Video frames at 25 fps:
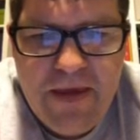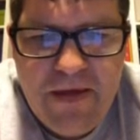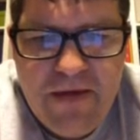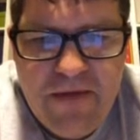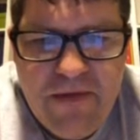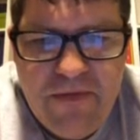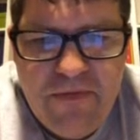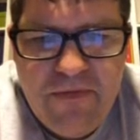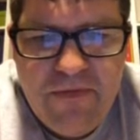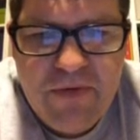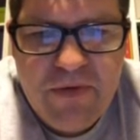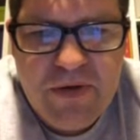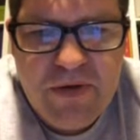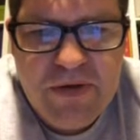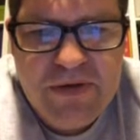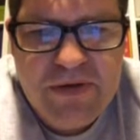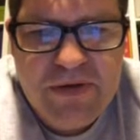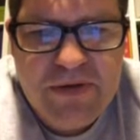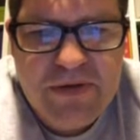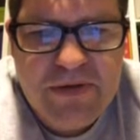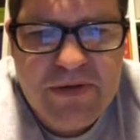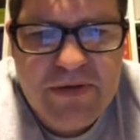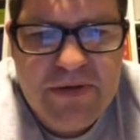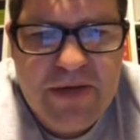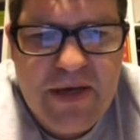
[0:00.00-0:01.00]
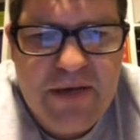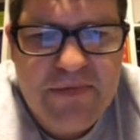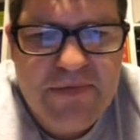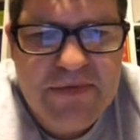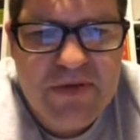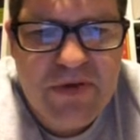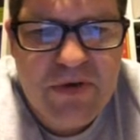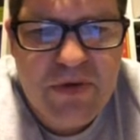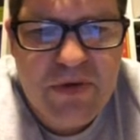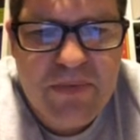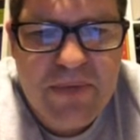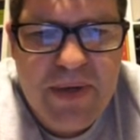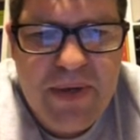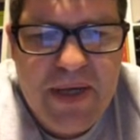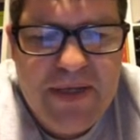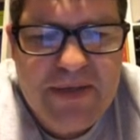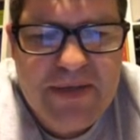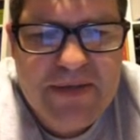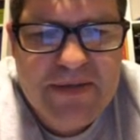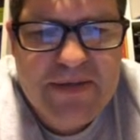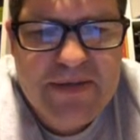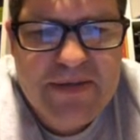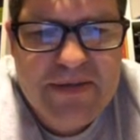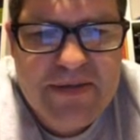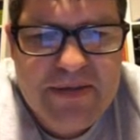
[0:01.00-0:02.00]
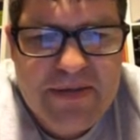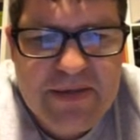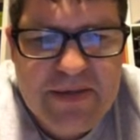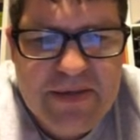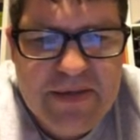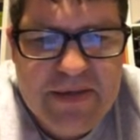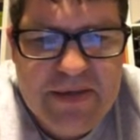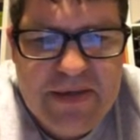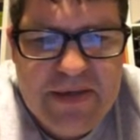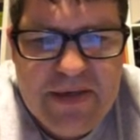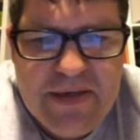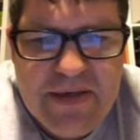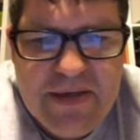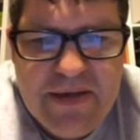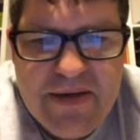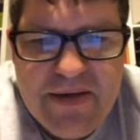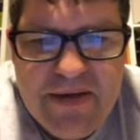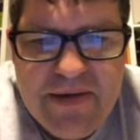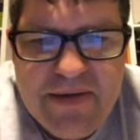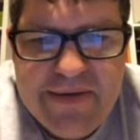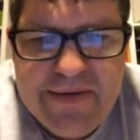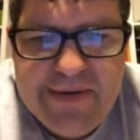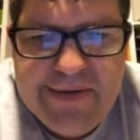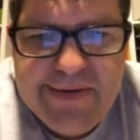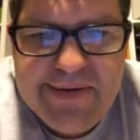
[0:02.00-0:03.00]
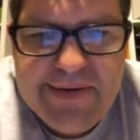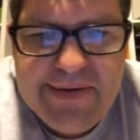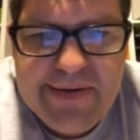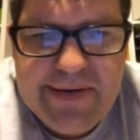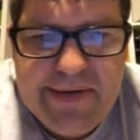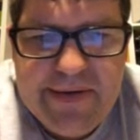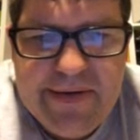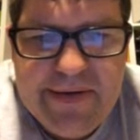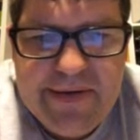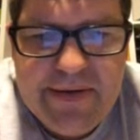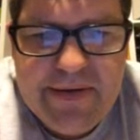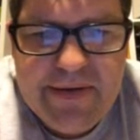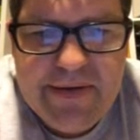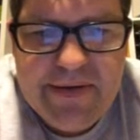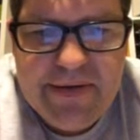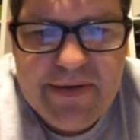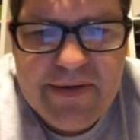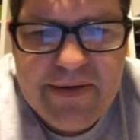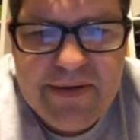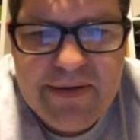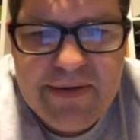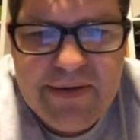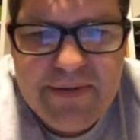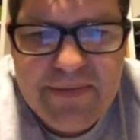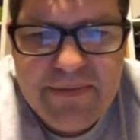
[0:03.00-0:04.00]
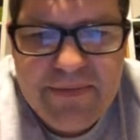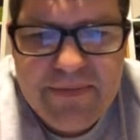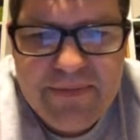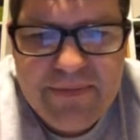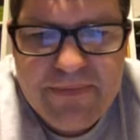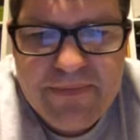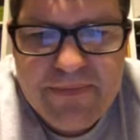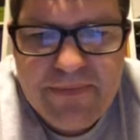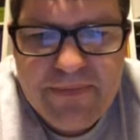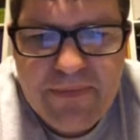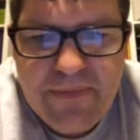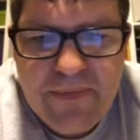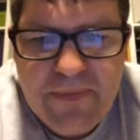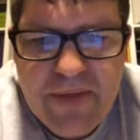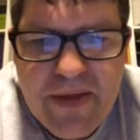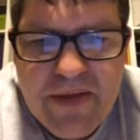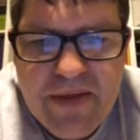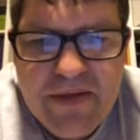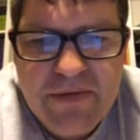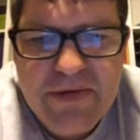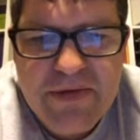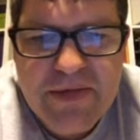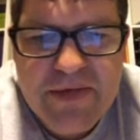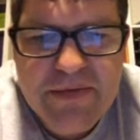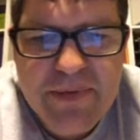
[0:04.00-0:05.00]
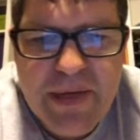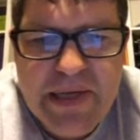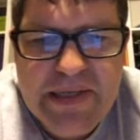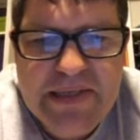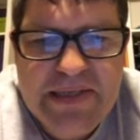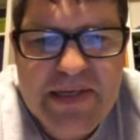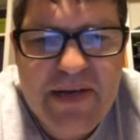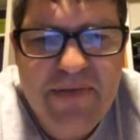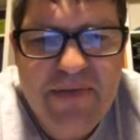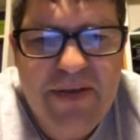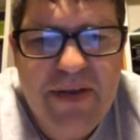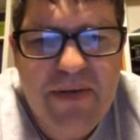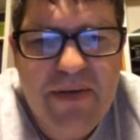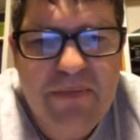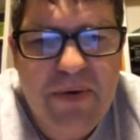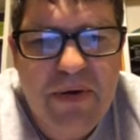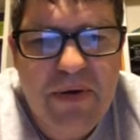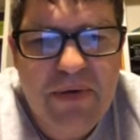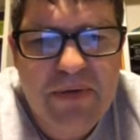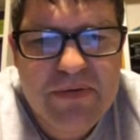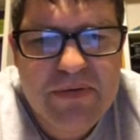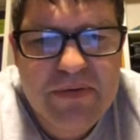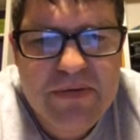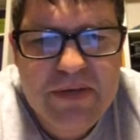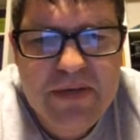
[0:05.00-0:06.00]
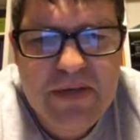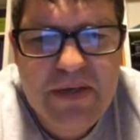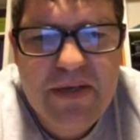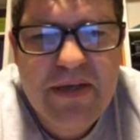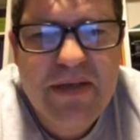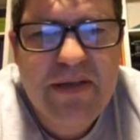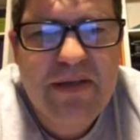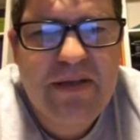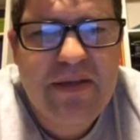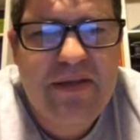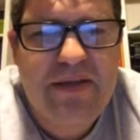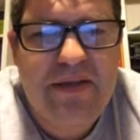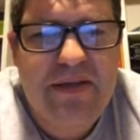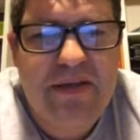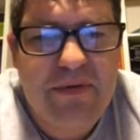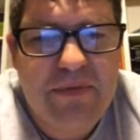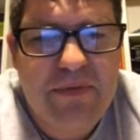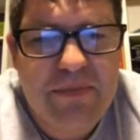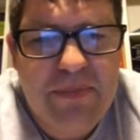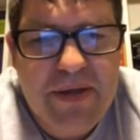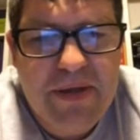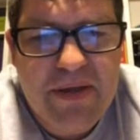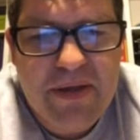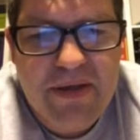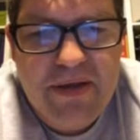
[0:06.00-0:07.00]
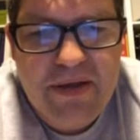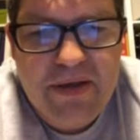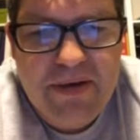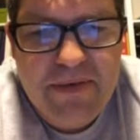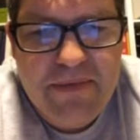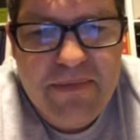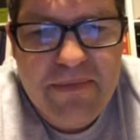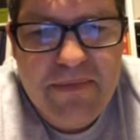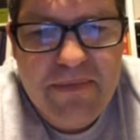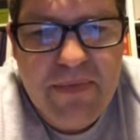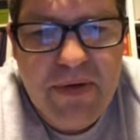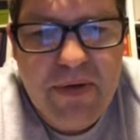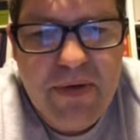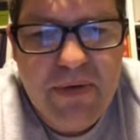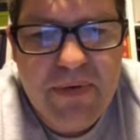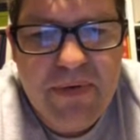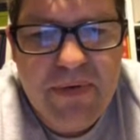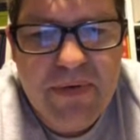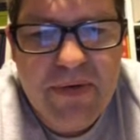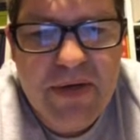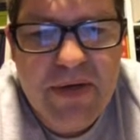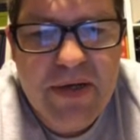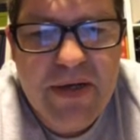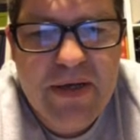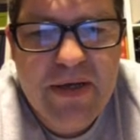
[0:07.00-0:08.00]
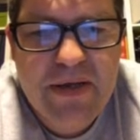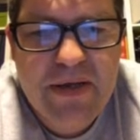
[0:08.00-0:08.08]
4 students have 0 pets. And the response given the most, that would be the mode,